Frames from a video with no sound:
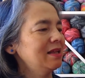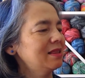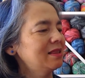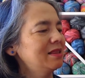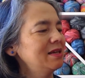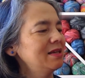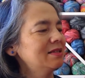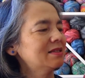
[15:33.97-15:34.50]

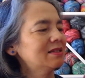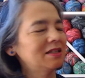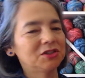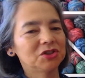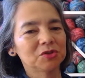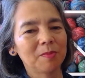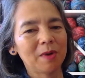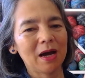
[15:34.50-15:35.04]
This
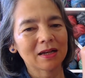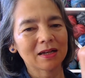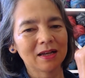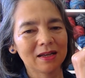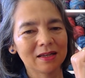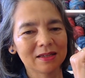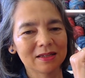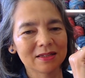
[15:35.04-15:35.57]
stitch
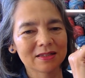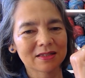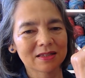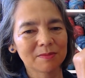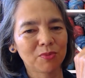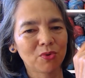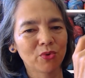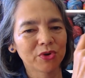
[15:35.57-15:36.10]
marker is
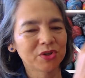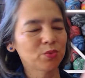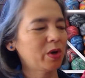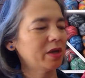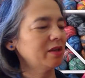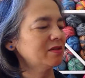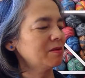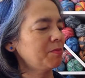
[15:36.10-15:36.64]
the point
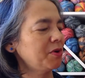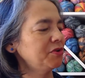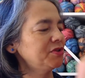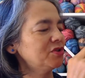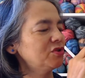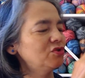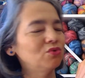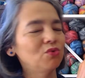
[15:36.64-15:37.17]
where you're
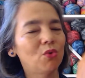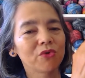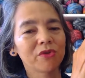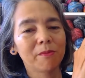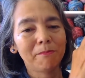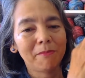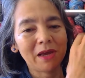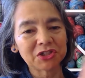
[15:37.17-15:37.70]
supposed to do all
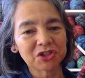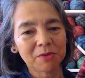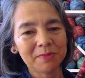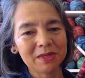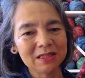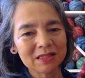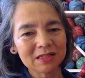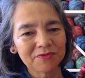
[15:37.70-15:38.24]
the
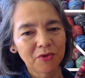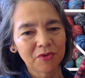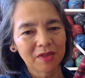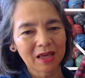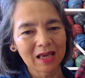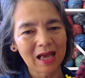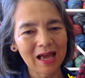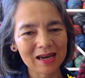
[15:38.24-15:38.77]
measurements for the
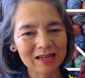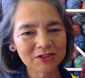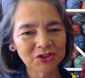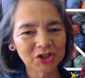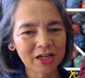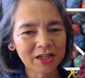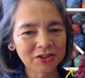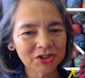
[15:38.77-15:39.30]
color
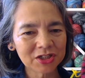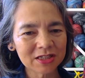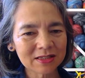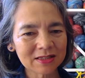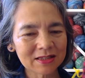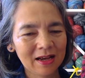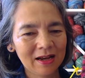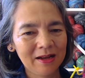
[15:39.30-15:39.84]
changes.